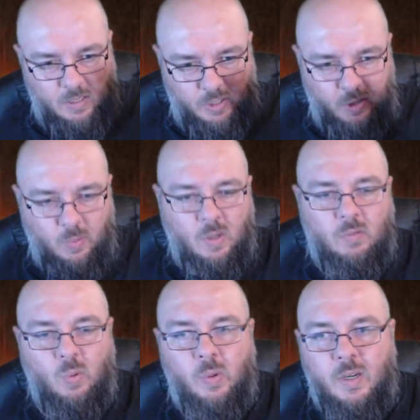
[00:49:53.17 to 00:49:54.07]
You
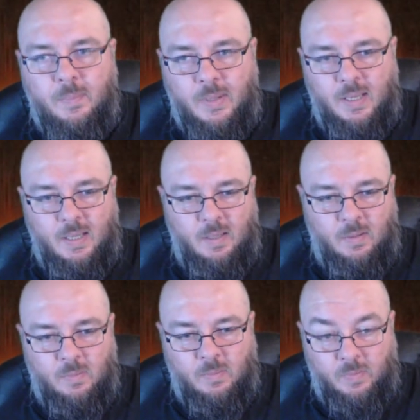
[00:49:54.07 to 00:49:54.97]
are all going to
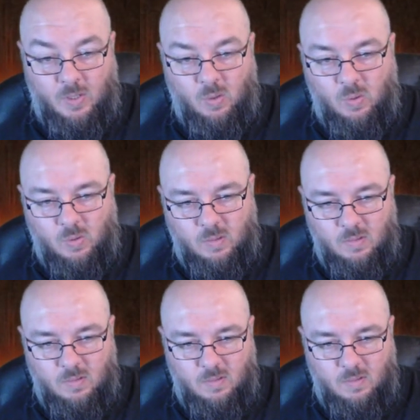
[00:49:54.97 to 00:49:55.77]
be Vallorn.